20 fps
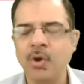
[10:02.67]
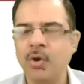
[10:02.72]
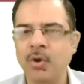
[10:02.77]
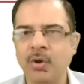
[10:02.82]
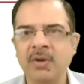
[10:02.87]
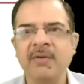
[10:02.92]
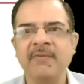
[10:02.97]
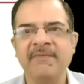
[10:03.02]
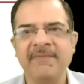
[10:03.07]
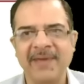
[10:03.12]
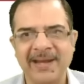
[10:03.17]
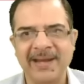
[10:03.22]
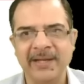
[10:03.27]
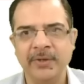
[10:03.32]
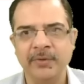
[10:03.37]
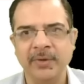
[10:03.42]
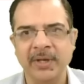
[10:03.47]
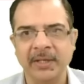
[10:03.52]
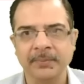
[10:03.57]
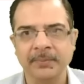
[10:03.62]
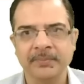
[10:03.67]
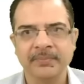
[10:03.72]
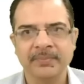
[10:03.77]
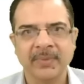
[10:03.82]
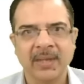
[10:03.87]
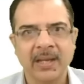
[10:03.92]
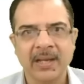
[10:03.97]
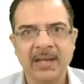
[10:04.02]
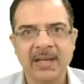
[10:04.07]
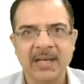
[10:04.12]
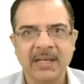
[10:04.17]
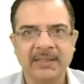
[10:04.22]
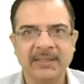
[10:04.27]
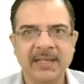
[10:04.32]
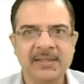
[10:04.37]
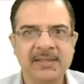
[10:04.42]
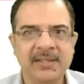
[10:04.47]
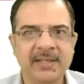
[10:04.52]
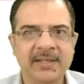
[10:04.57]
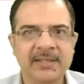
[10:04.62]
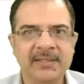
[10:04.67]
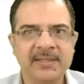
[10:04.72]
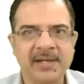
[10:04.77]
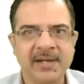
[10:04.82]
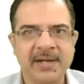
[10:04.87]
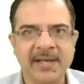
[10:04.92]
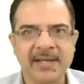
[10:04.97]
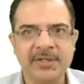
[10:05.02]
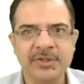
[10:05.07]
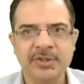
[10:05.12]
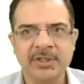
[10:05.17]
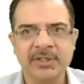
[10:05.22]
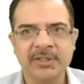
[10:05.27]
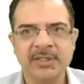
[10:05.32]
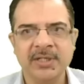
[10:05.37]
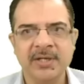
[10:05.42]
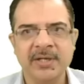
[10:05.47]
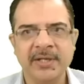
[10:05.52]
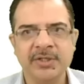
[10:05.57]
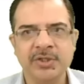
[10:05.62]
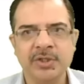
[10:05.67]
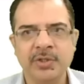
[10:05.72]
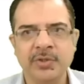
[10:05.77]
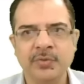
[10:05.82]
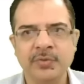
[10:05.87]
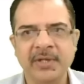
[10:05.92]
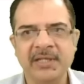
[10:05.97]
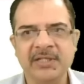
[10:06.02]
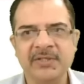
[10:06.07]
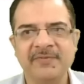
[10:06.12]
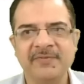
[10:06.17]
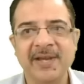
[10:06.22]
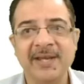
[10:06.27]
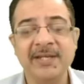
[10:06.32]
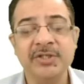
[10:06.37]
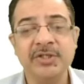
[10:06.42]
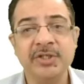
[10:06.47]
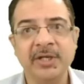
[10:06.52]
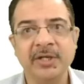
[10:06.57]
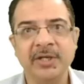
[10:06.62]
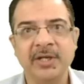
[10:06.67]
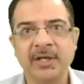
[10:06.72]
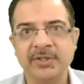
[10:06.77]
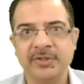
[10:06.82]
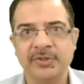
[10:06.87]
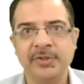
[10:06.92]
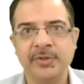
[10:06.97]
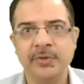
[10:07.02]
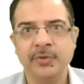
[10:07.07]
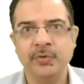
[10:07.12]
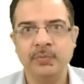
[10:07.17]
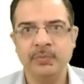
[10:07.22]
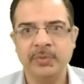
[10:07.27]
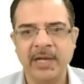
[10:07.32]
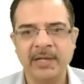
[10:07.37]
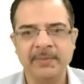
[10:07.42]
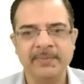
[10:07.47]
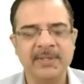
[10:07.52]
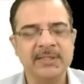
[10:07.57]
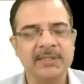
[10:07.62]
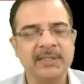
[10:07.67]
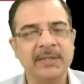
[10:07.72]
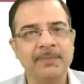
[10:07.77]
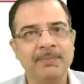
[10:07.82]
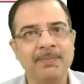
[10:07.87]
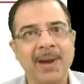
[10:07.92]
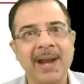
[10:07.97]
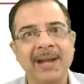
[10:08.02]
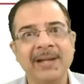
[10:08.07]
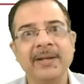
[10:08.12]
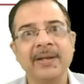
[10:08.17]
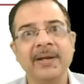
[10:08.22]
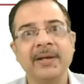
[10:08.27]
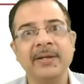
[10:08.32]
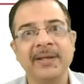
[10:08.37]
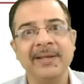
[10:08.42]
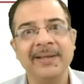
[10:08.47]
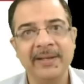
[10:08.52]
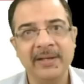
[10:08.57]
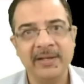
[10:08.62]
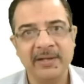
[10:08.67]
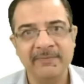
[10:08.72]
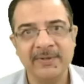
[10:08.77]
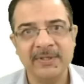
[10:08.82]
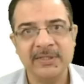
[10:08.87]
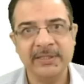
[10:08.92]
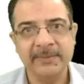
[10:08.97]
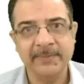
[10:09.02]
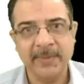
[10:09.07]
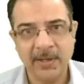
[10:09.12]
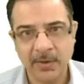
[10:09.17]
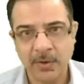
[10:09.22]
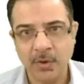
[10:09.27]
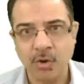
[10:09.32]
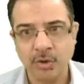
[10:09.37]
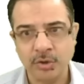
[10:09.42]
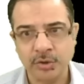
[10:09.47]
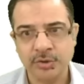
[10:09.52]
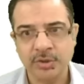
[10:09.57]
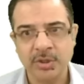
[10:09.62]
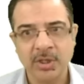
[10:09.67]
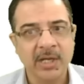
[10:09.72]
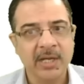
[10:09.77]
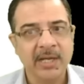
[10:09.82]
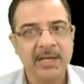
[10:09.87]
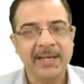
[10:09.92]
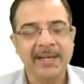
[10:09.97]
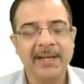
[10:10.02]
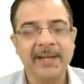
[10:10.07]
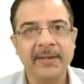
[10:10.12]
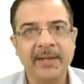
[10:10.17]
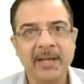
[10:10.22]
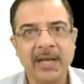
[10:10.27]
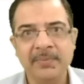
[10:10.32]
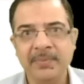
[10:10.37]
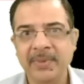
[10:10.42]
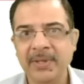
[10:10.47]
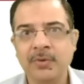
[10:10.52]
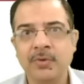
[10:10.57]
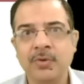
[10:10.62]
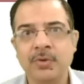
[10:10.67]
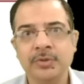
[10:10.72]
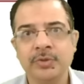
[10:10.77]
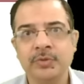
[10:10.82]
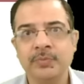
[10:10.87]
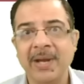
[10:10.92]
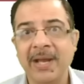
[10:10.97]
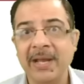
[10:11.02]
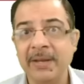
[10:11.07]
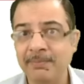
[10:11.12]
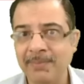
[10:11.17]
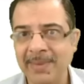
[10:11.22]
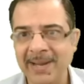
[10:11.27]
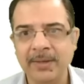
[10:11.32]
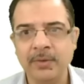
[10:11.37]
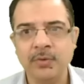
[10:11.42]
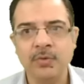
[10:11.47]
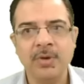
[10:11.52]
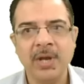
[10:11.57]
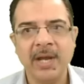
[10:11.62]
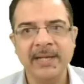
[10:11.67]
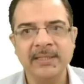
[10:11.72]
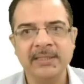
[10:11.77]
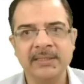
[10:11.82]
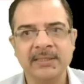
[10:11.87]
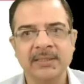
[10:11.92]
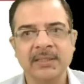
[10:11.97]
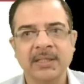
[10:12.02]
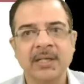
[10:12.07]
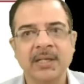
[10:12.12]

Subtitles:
or phenytoin. Then there is a dangerous condition known as vanishing duct syndrome. That means ki bile duct irreversible loss. It can be caused by macrolides,